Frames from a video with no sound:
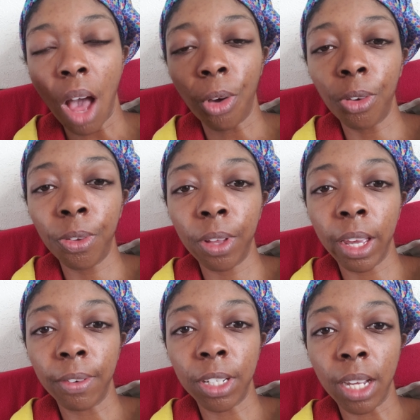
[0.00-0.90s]

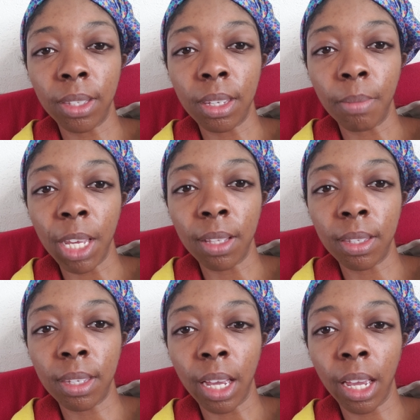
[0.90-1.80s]
hopefully, I've shed some
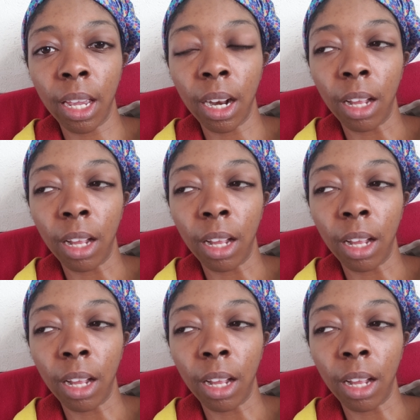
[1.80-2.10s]
insight.